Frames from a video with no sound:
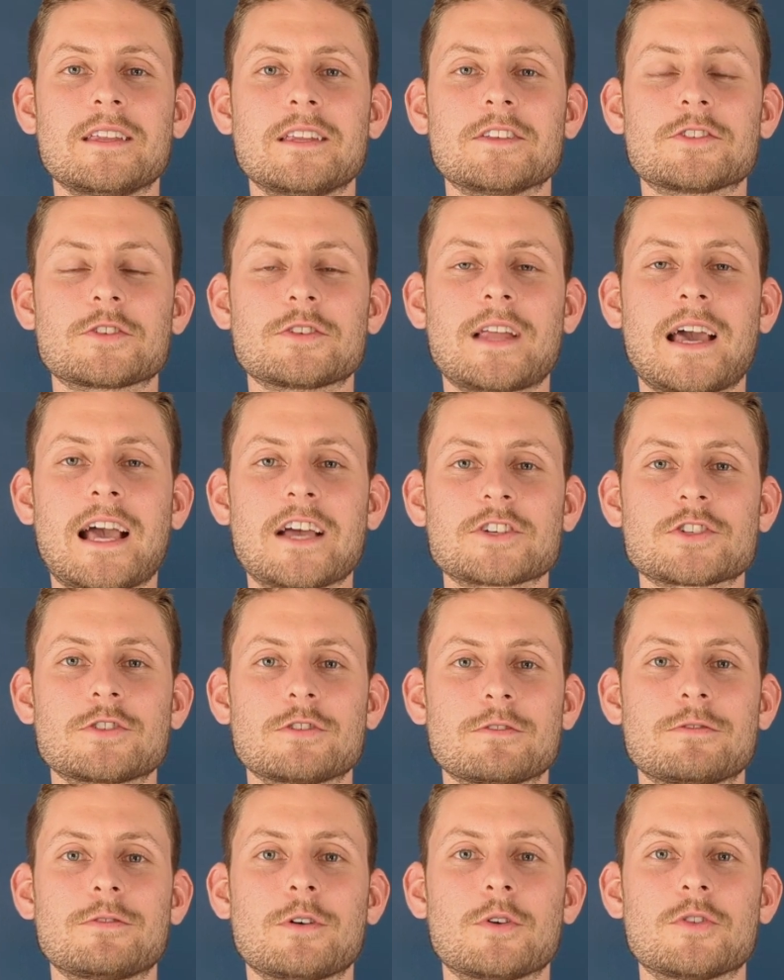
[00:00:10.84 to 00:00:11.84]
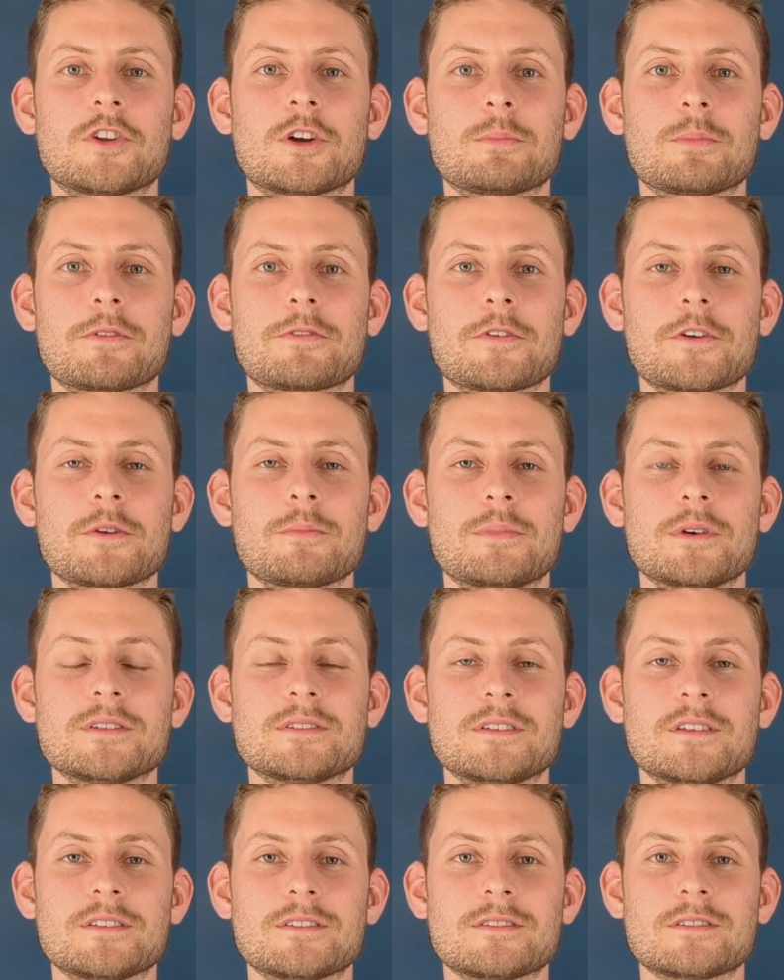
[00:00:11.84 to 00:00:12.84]
an international phone number for your
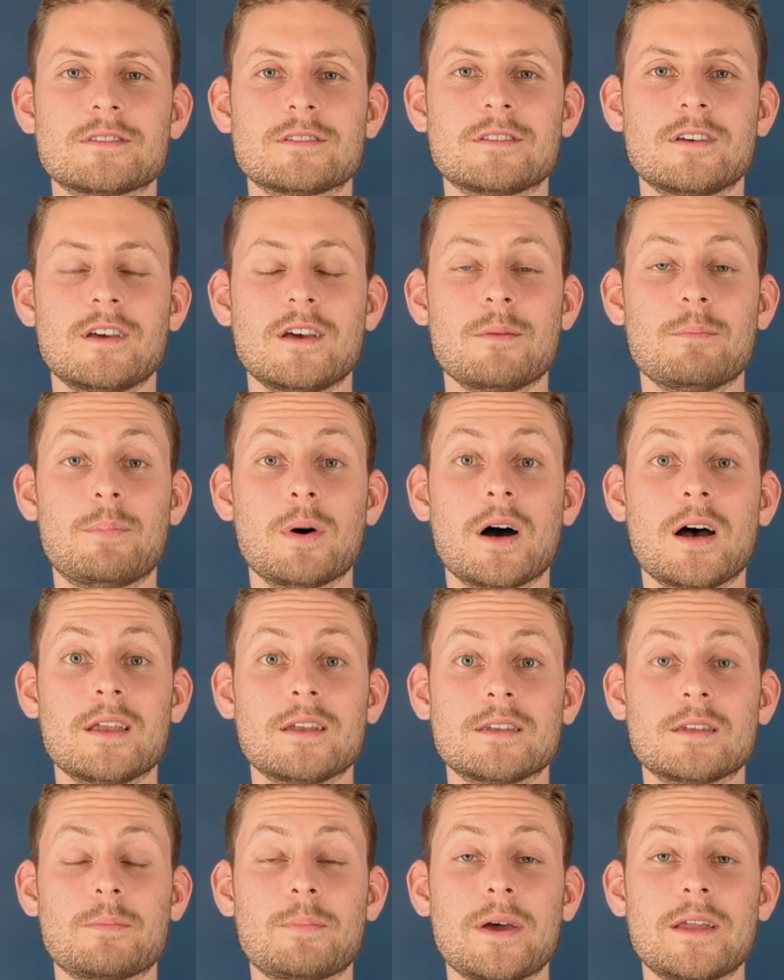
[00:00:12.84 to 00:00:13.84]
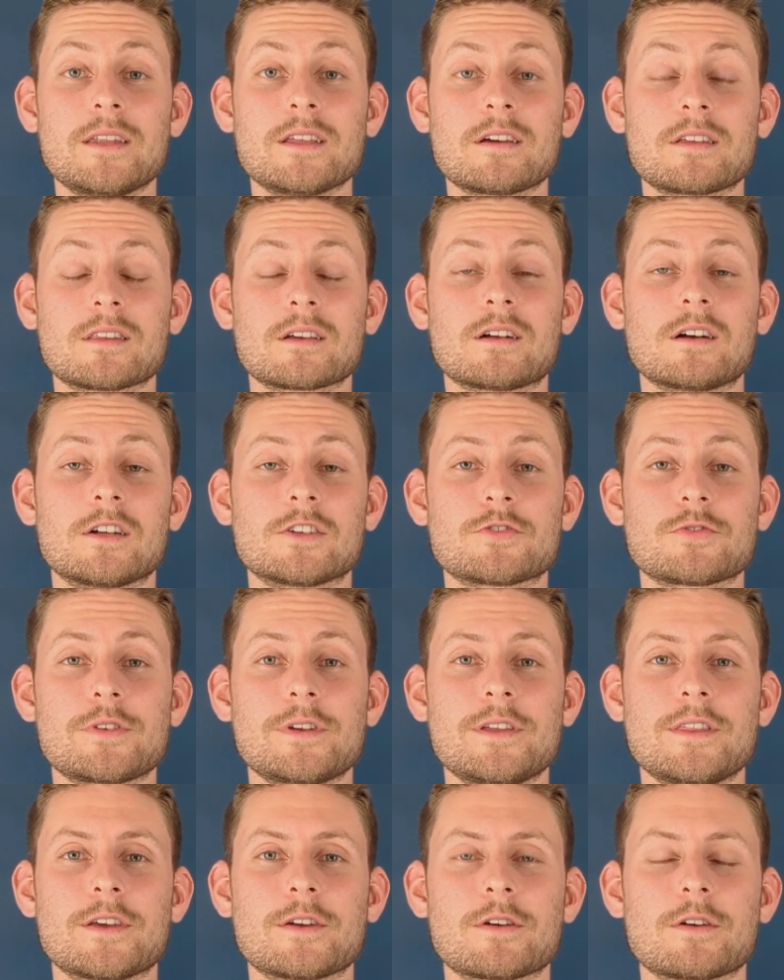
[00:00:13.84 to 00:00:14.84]
business, but depending on the
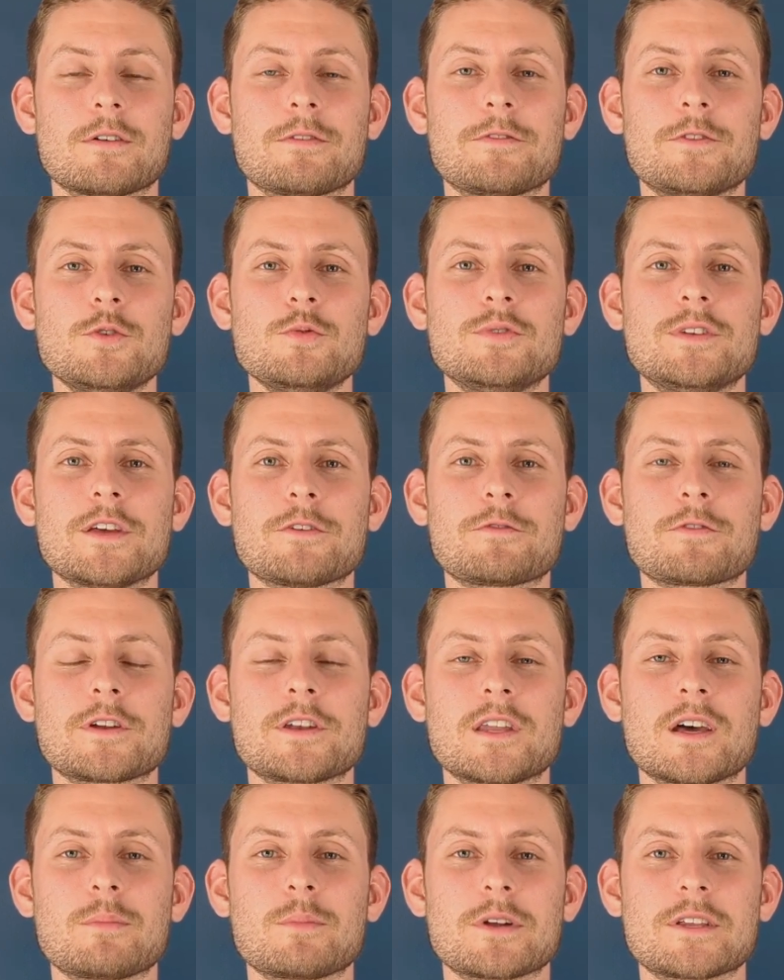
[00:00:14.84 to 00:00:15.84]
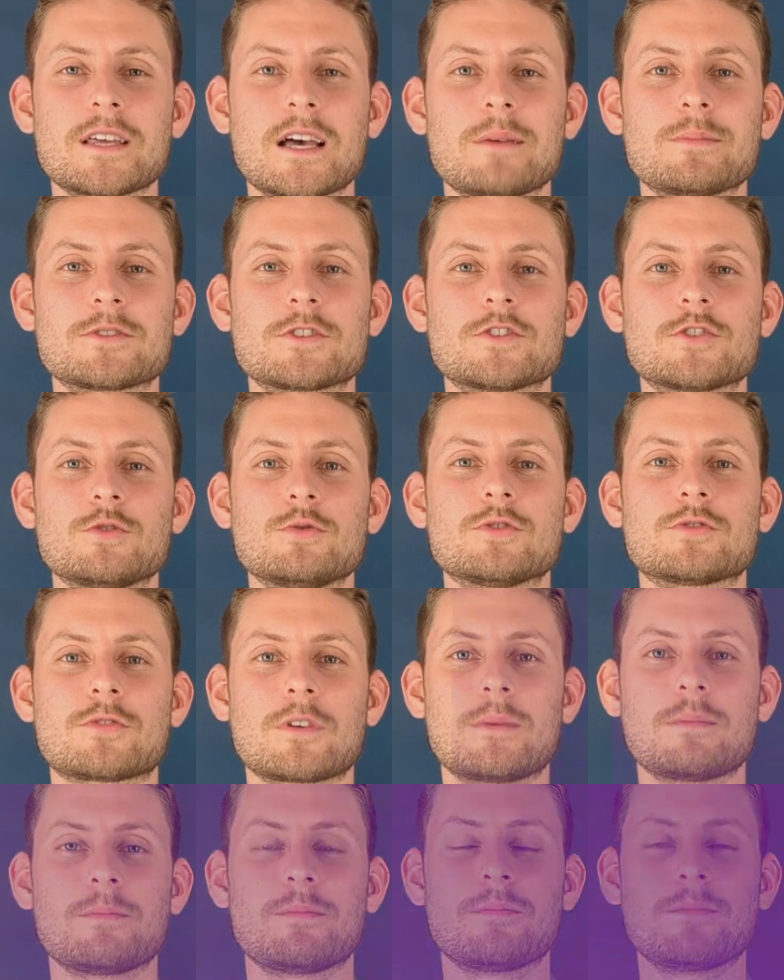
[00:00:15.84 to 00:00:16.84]
country, there are a few different number types to choose from.